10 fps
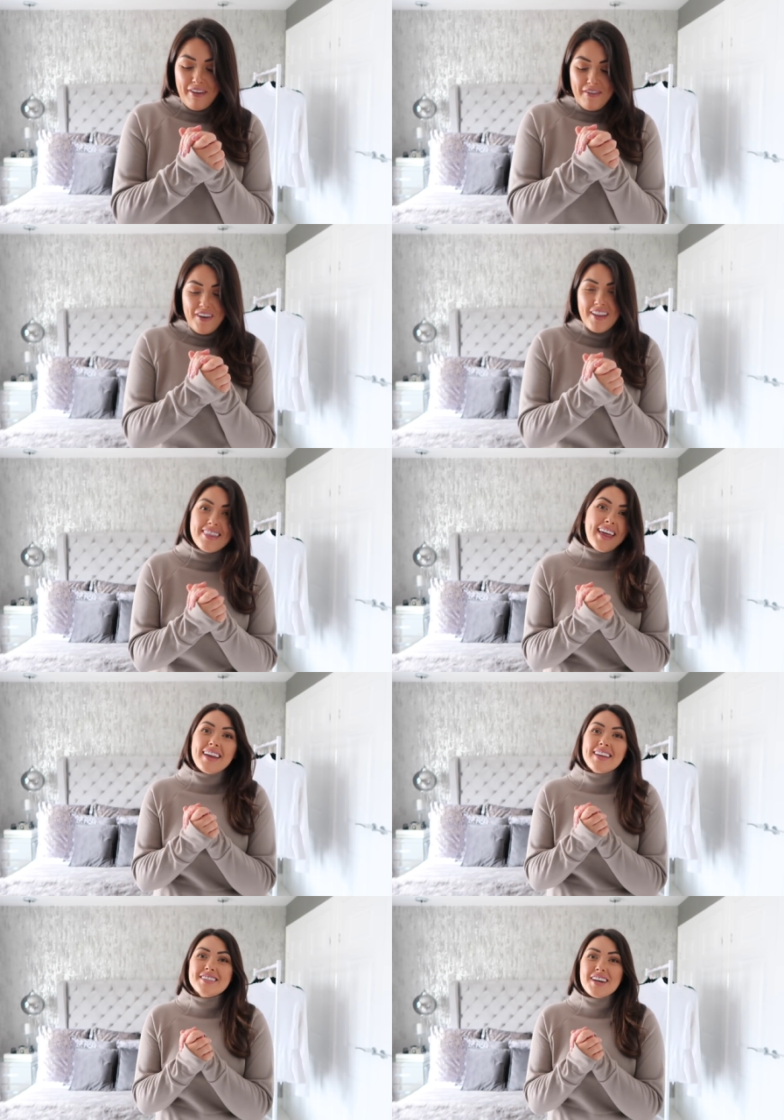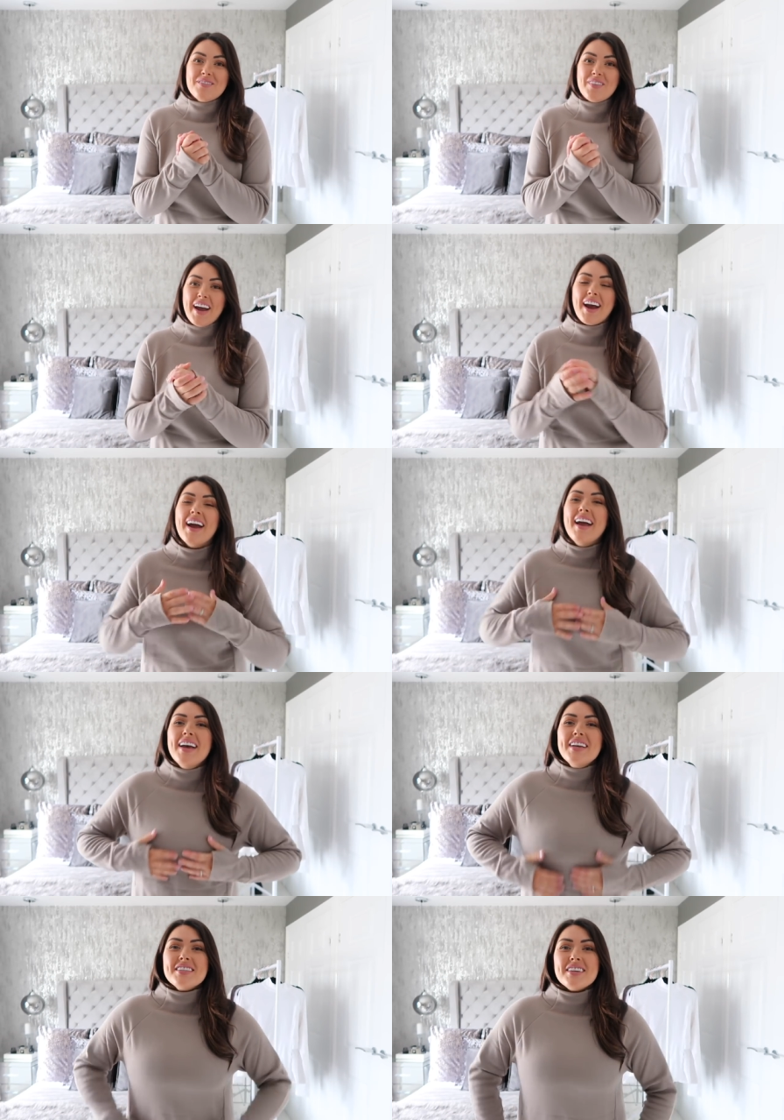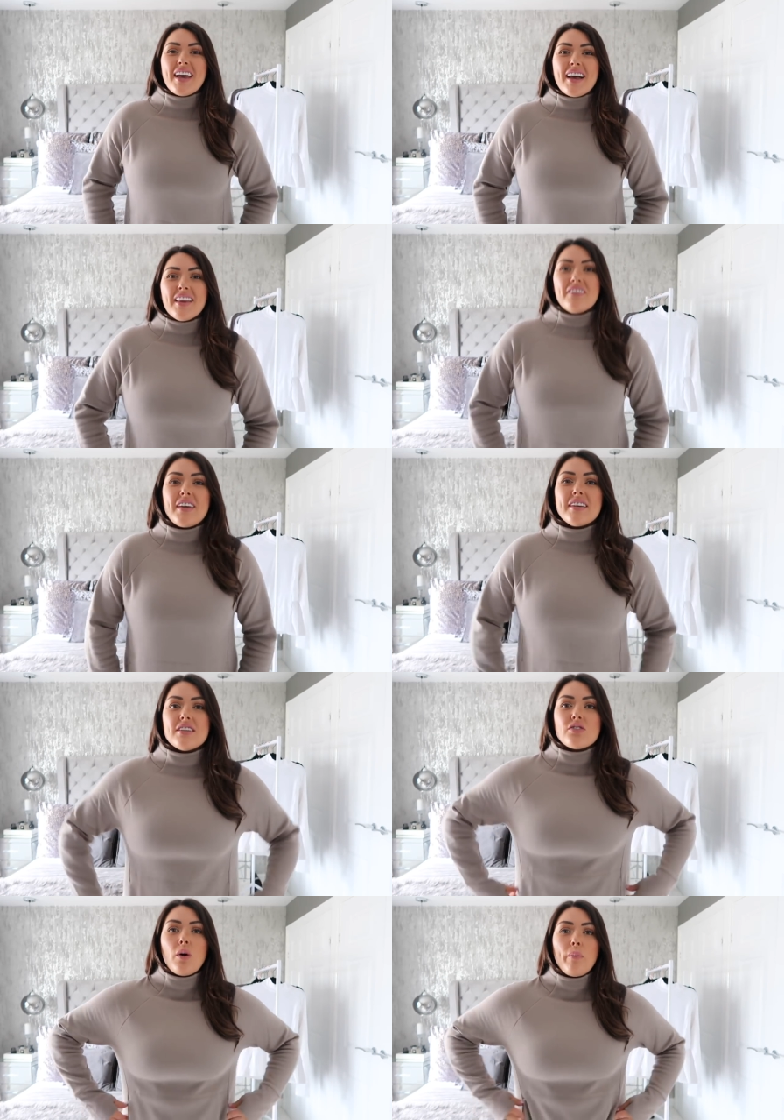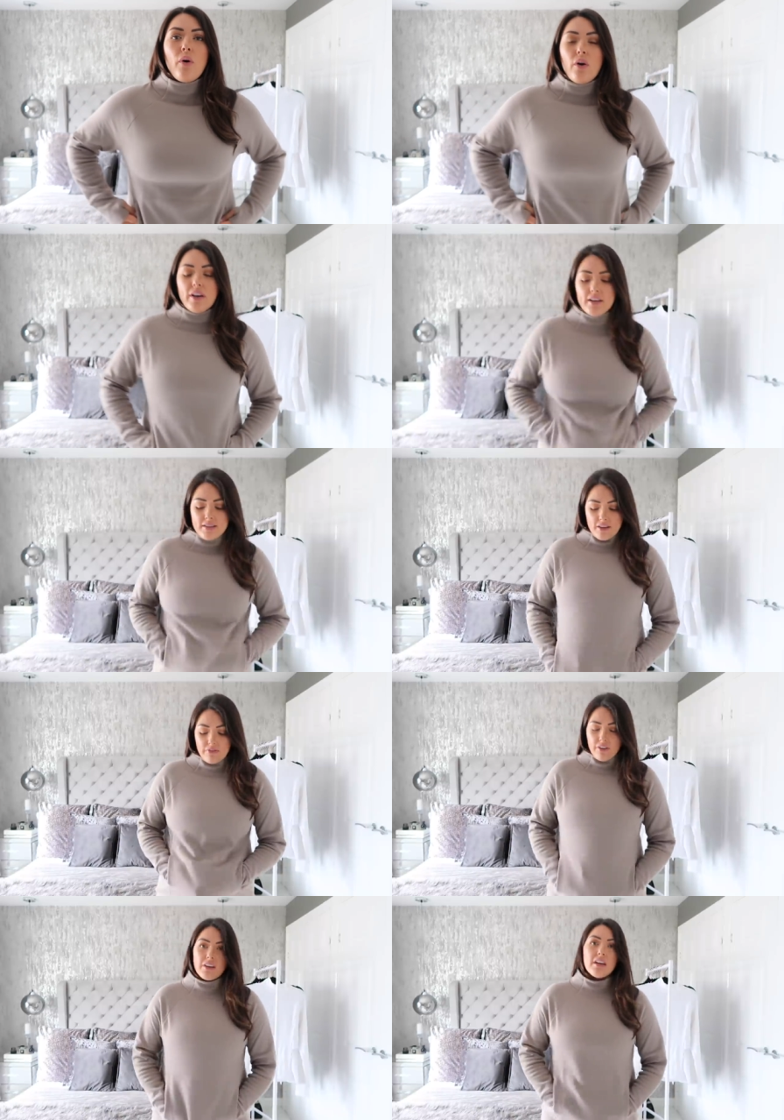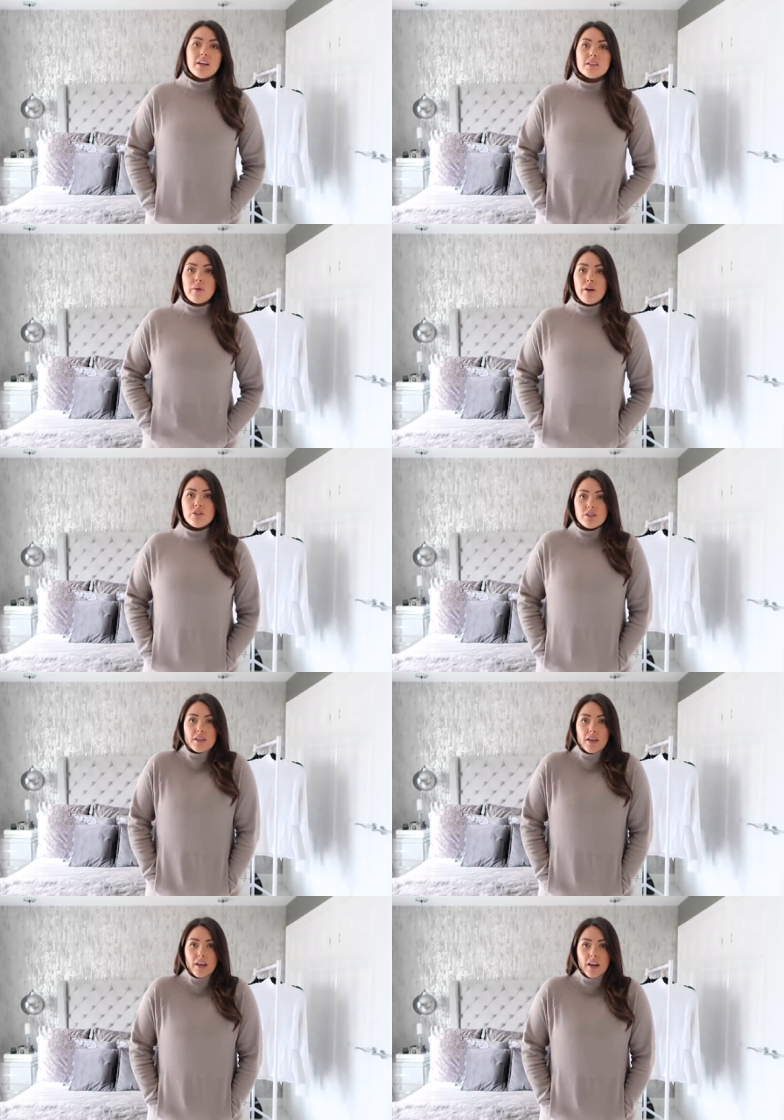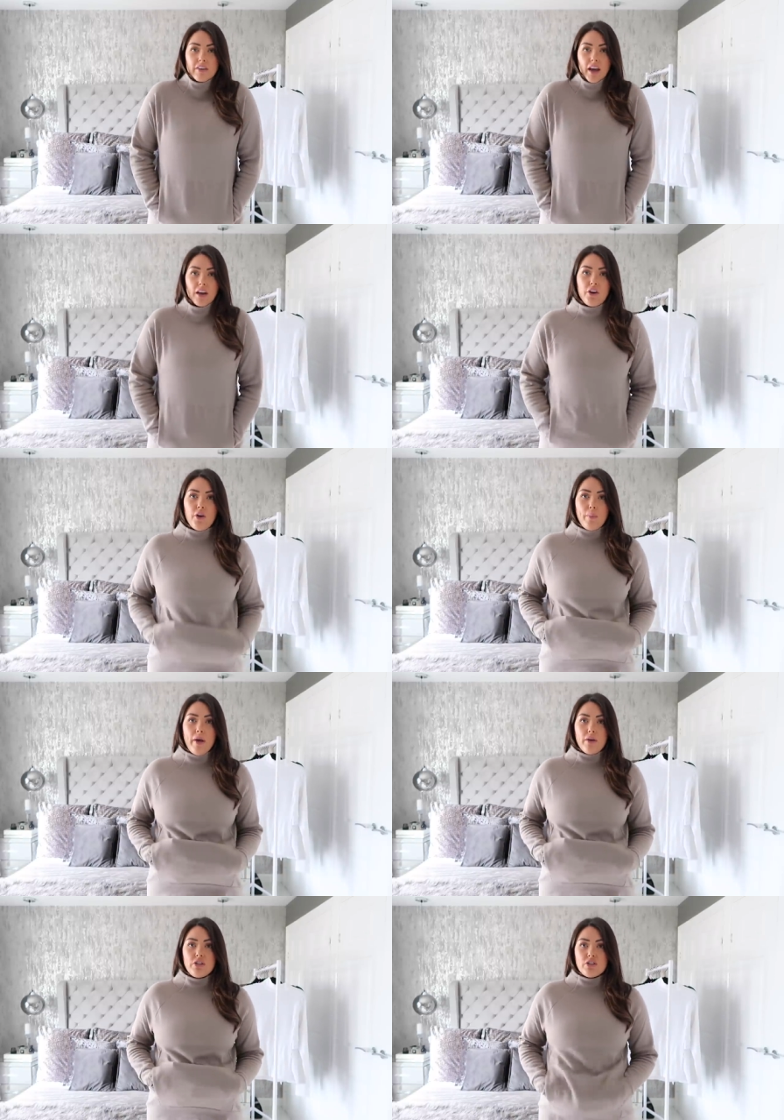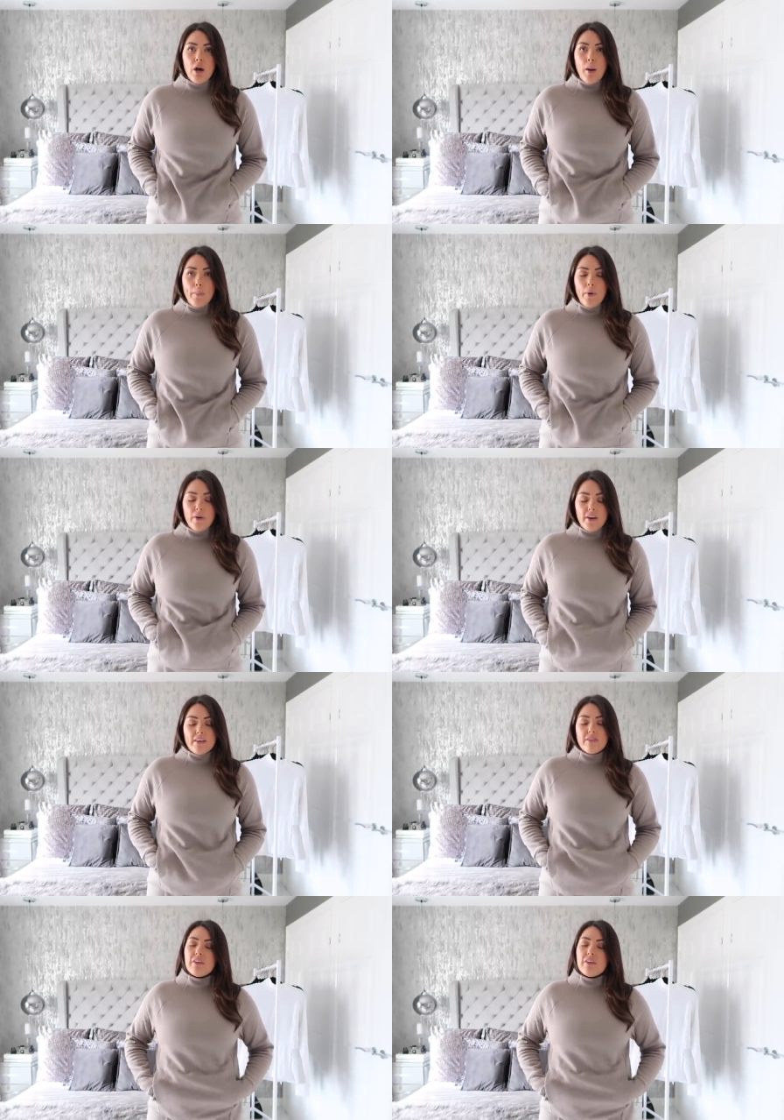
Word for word: favourite thing in gym wear. So yeah, I love this. It's got pockets at the front here as well, just like a kind of kangaroo pouch pocket at the